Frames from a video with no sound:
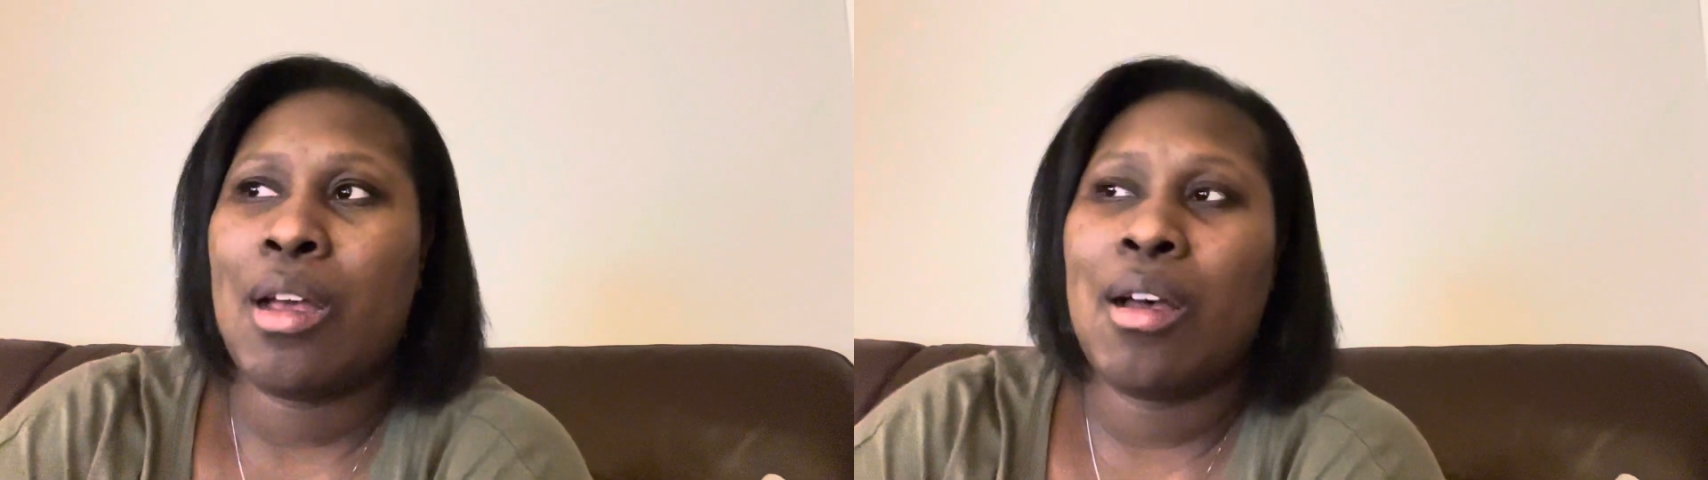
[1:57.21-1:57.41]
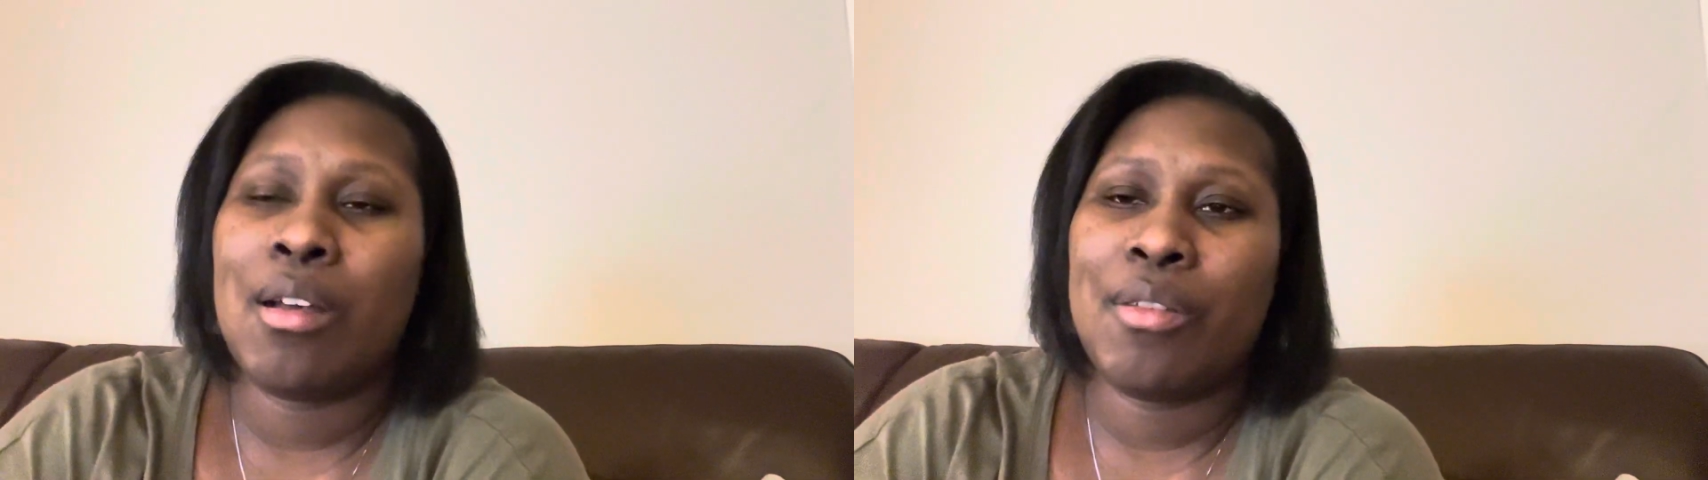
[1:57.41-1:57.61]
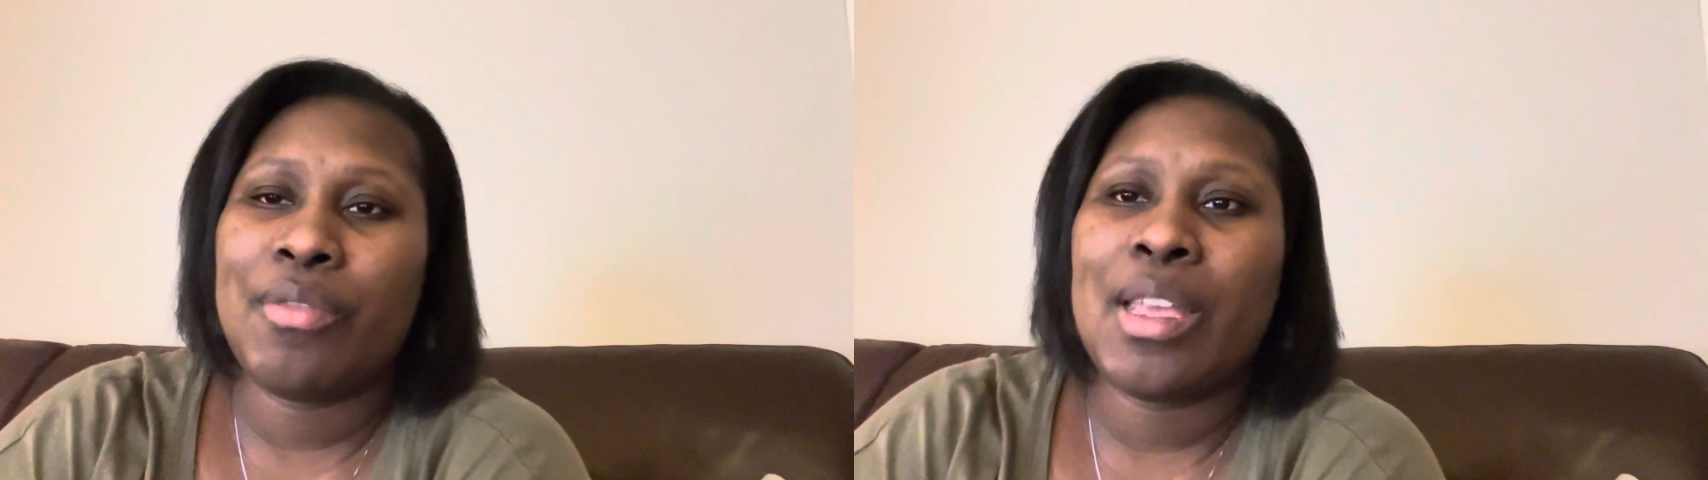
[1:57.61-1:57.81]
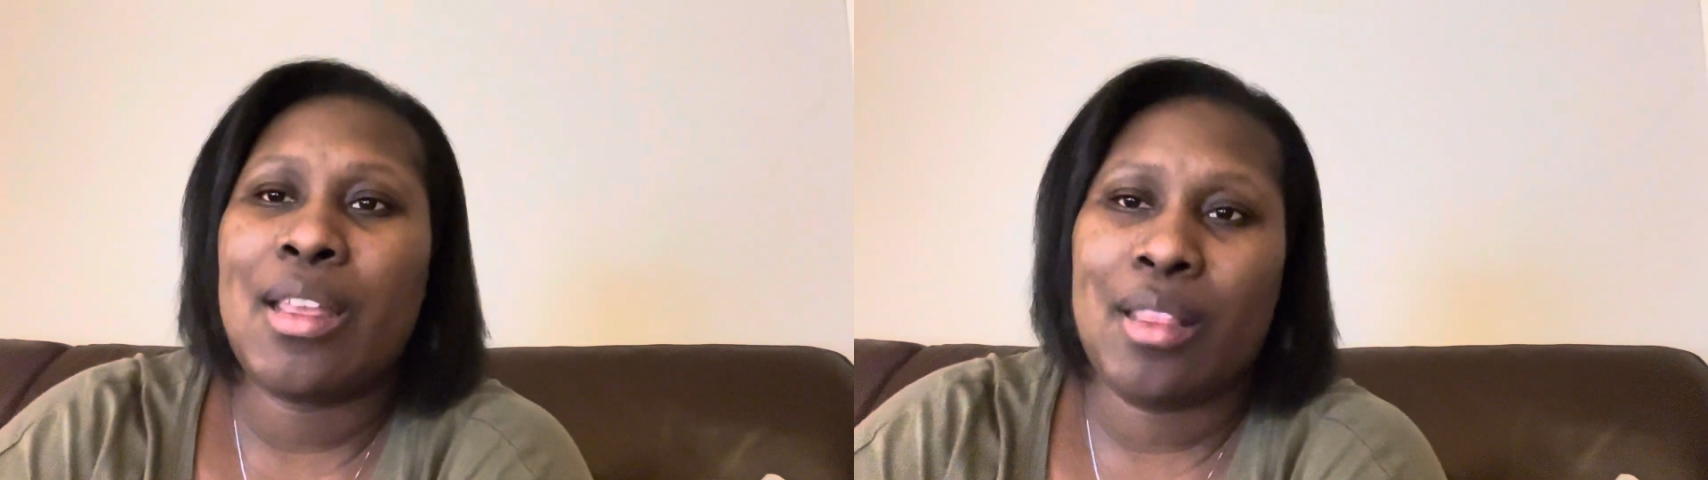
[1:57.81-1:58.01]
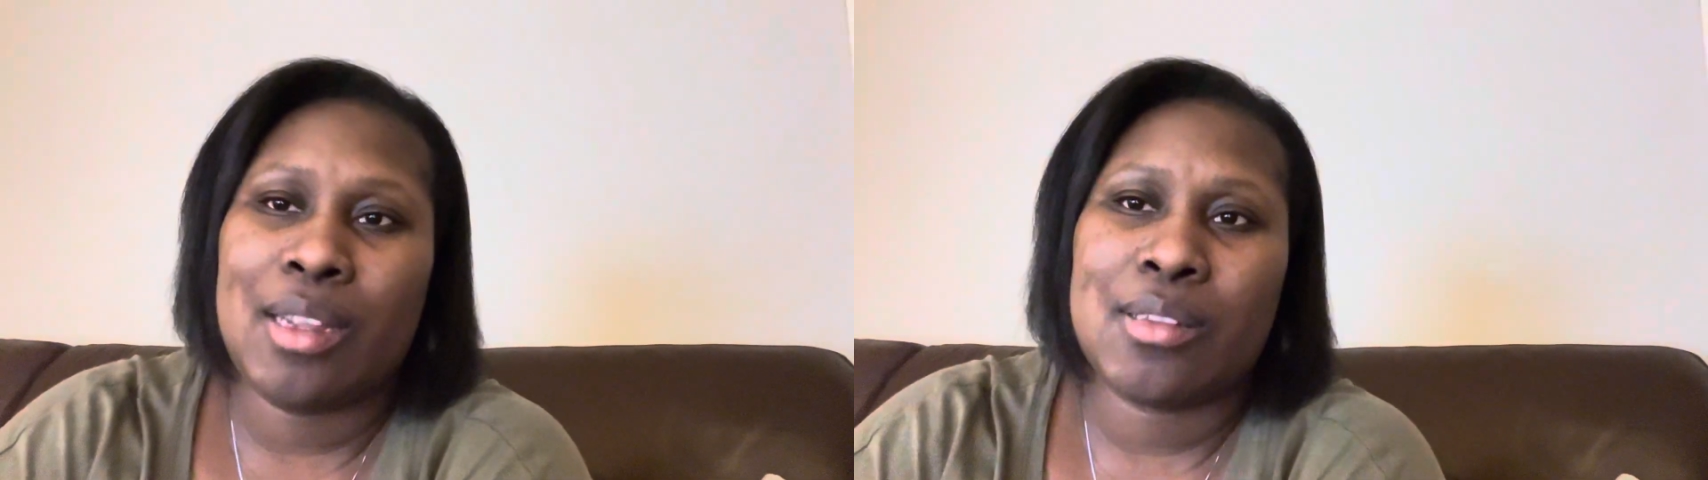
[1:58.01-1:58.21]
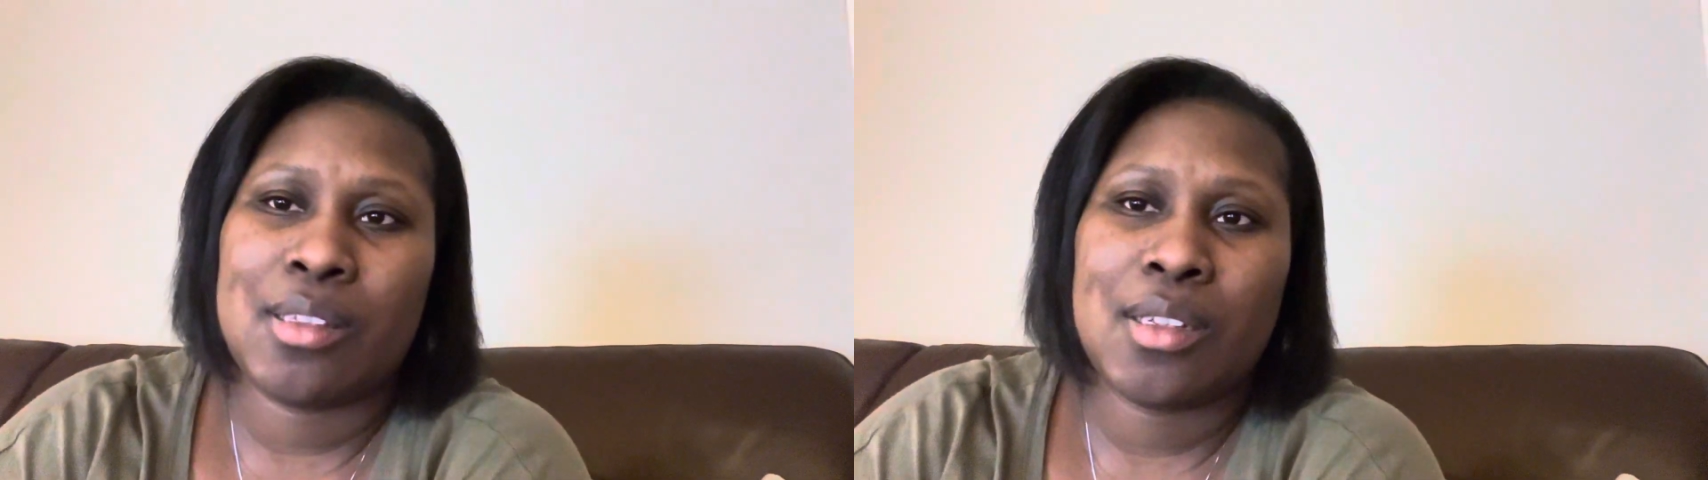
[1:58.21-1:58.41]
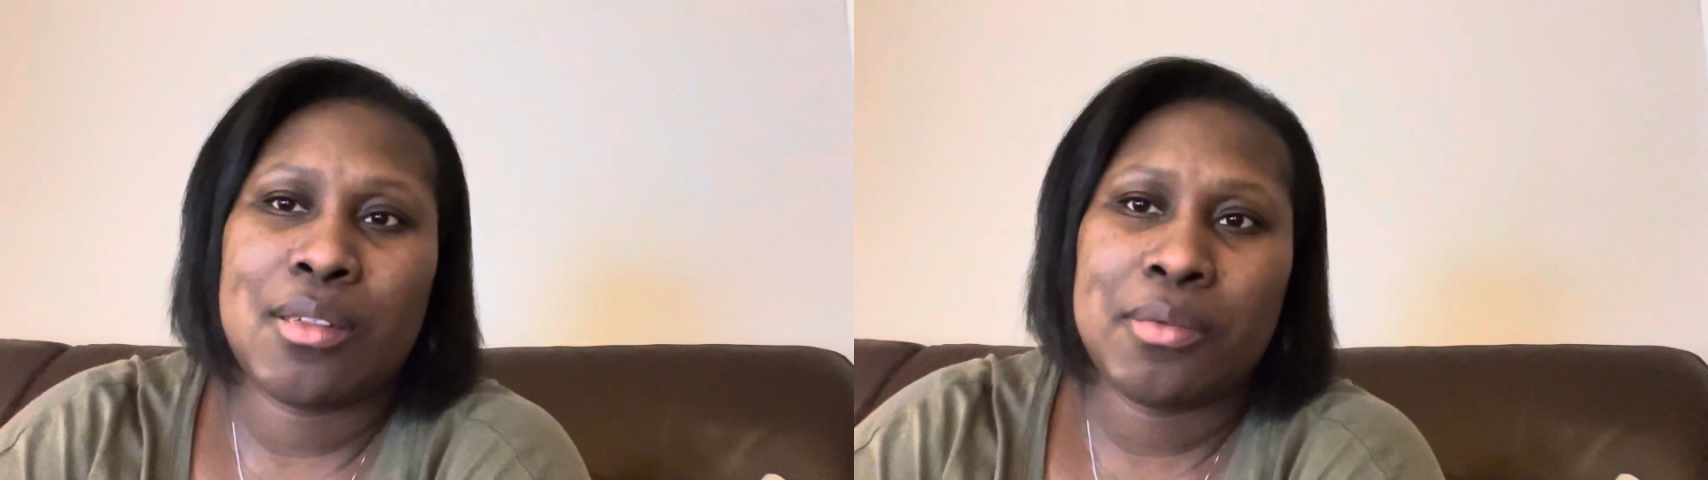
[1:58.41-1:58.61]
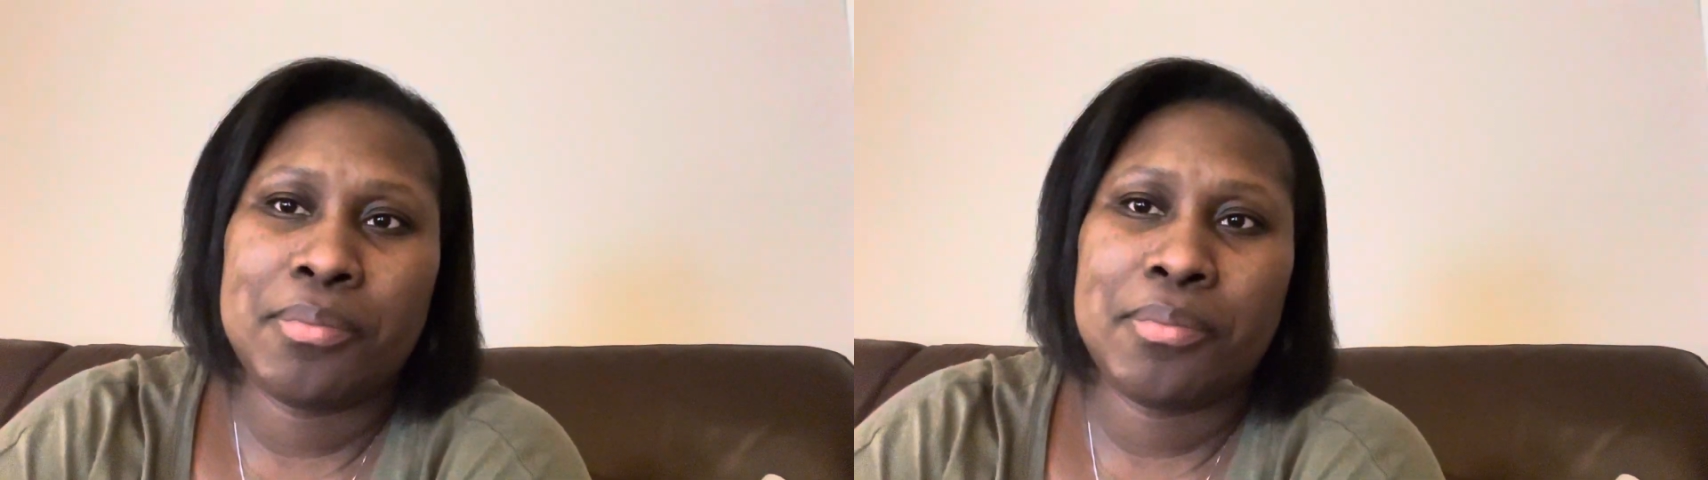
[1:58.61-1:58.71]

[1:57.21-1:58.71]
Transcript: of Atlanta